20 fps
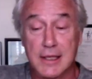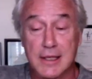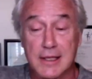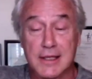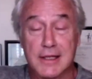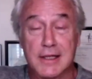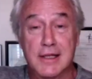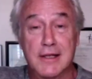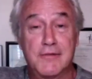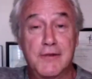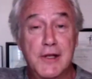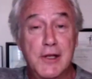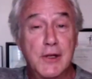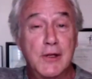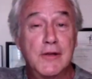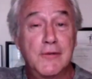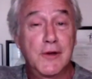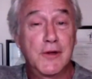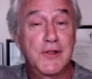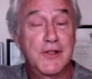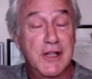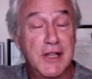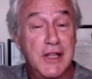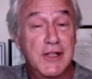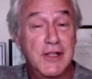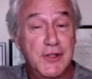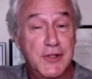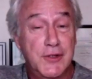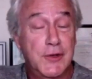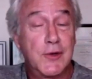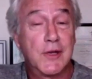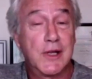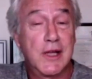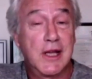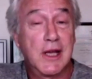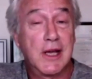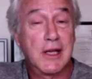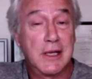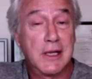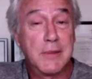If the universe is truly
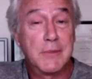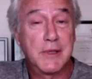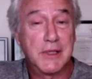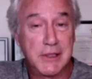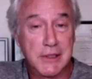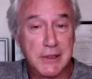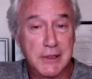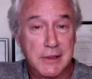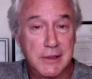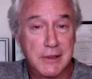unlimited,